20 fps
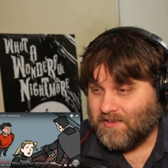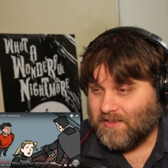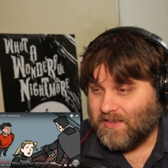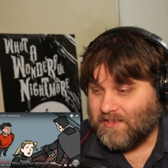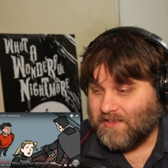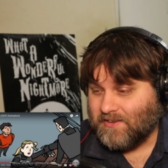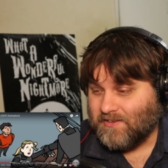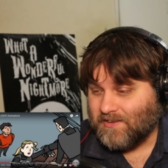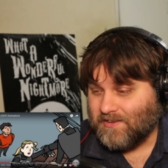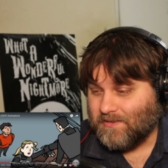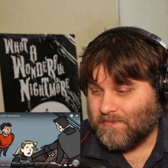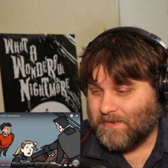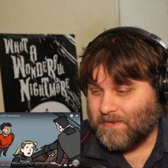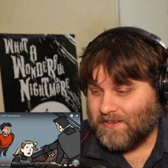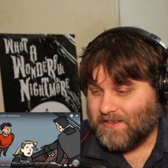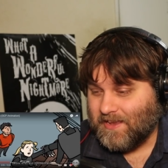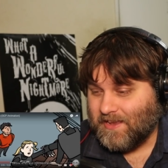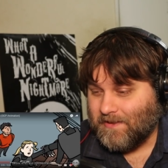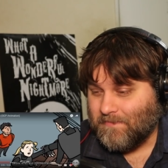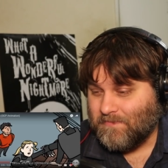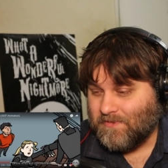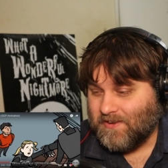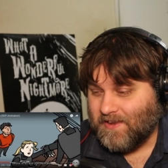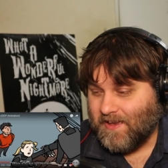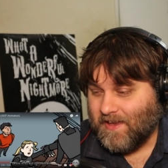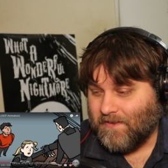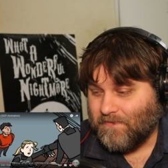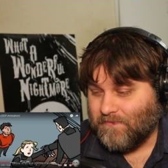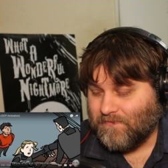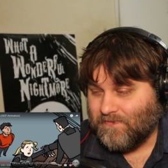Like they talked about the
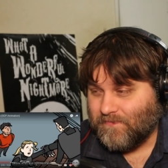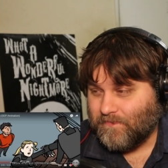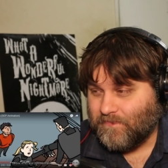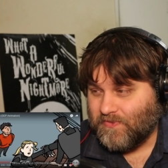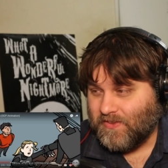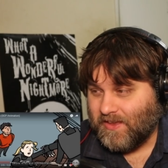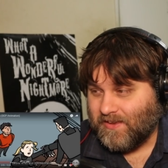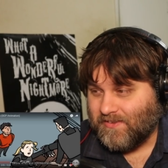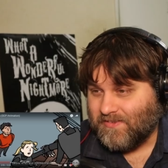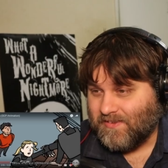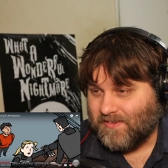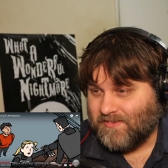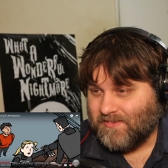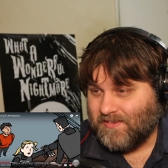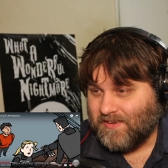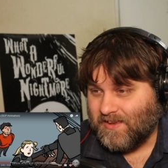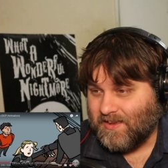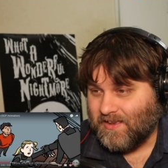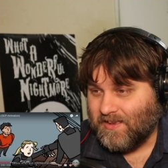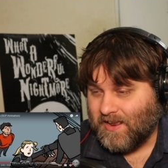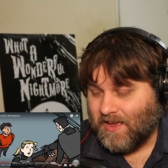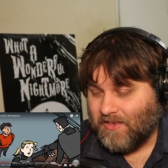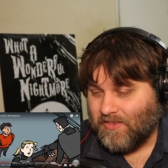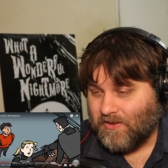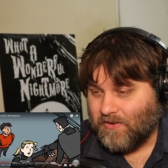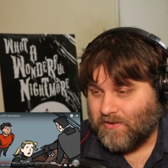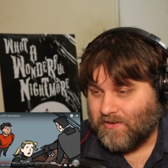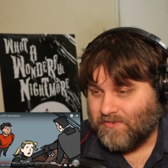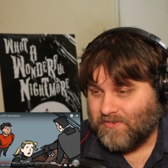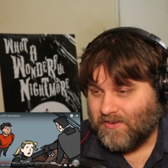MTF existing and how
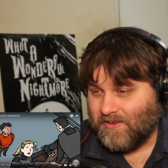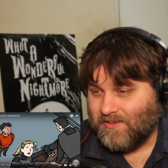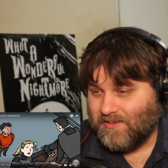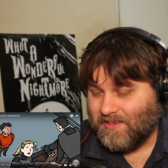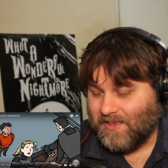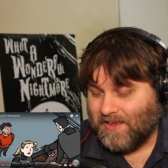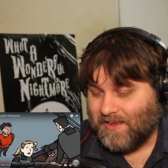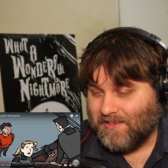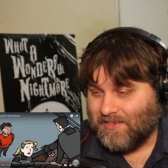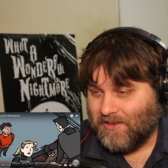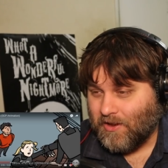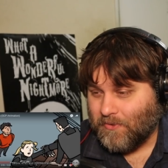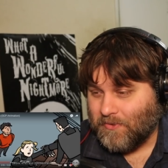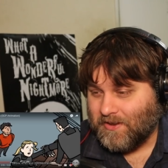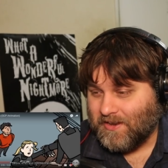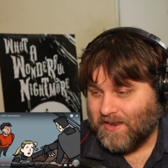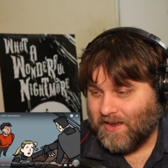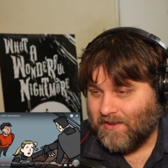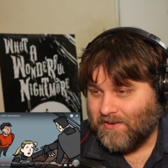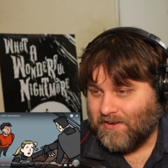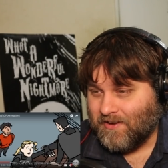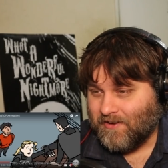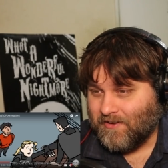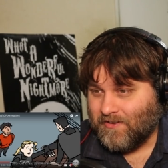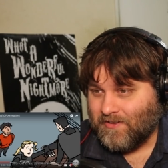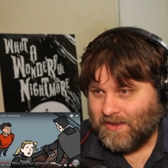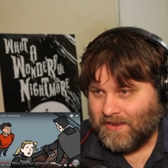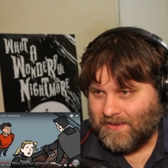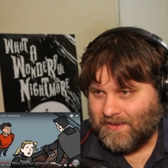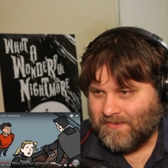they're t- like going down here
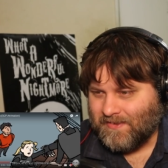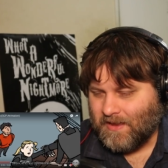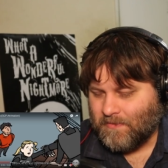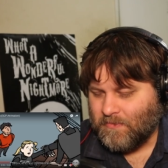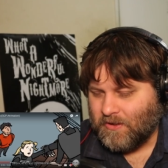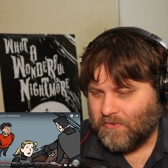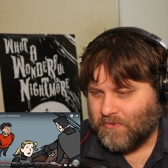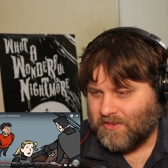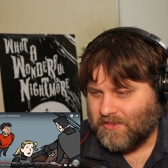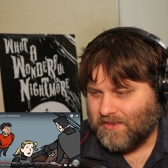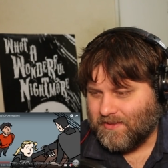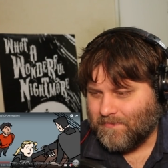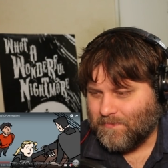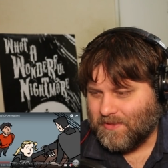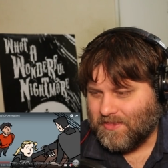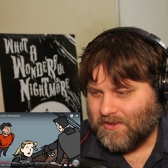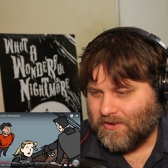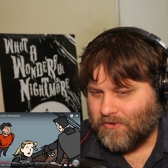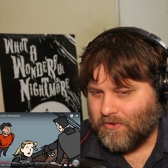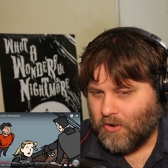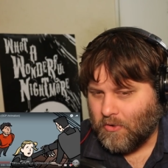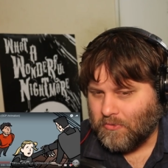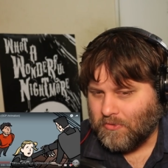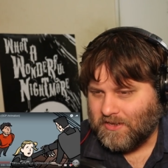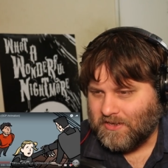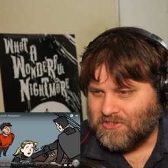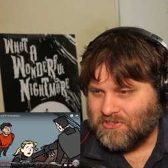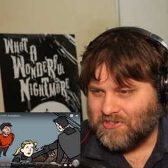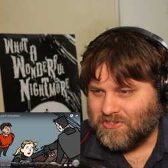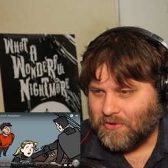and that he's coming with them, but they're
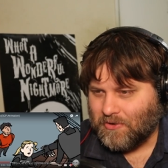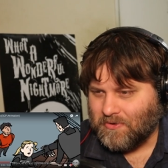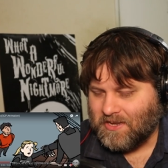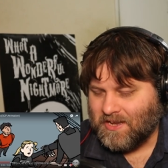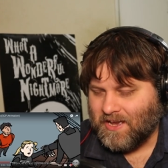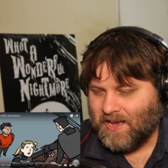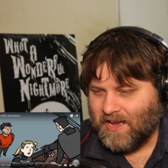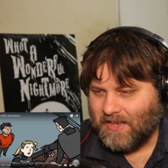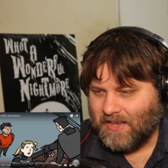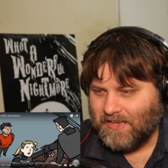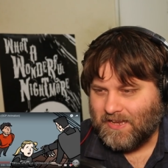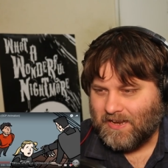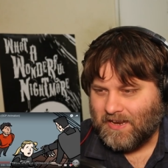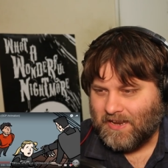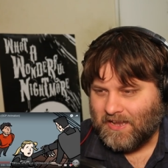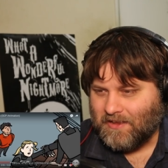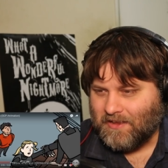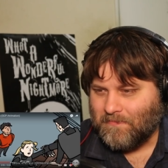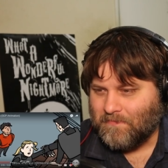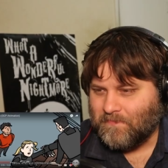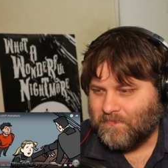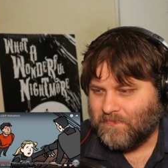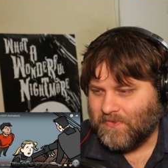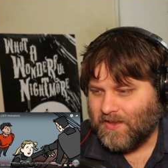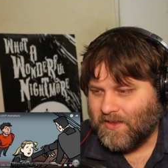only showing Holly and him.